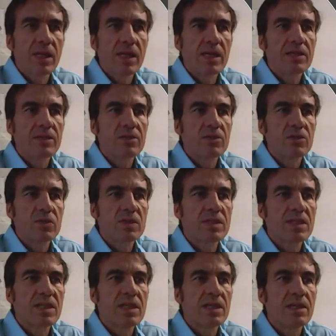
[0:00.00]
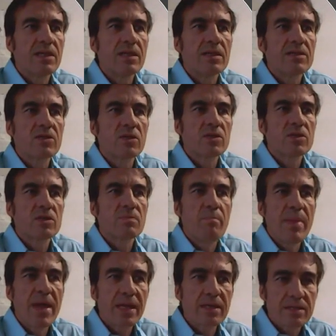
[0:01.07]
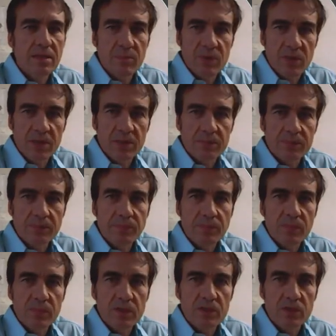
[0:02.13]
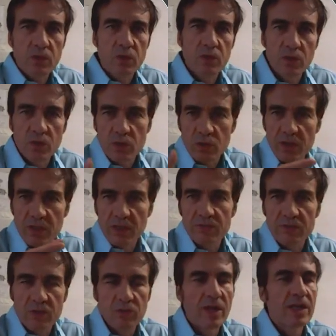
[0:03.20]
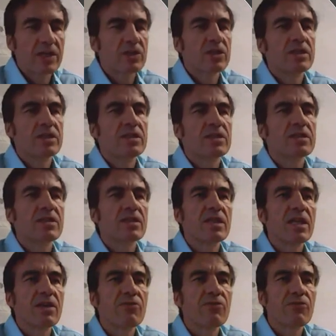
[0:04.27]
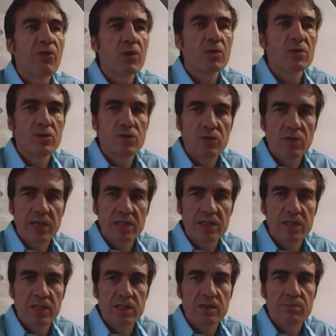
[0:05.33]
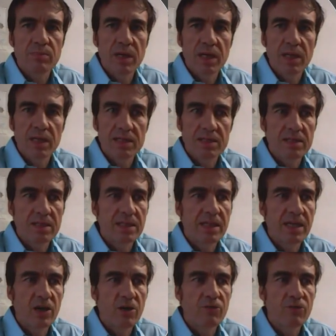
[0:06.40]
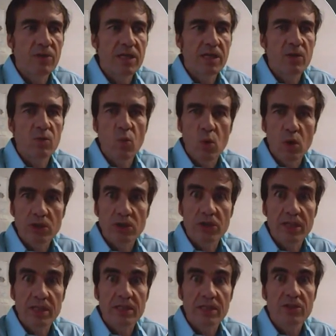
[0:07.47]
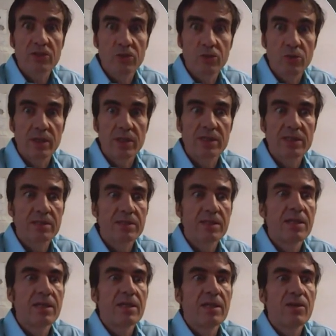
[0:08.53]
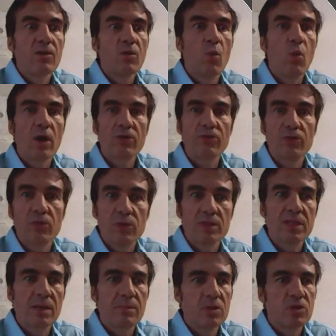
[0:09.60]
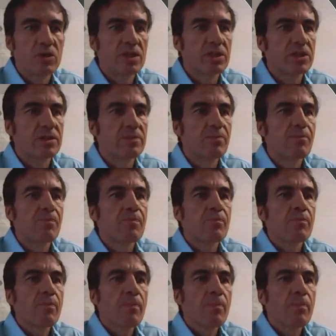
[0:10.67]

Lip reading: on that, you'll see students make something. So you give directions, they follow your directions by listening carefully and watching your wonderful demonstration.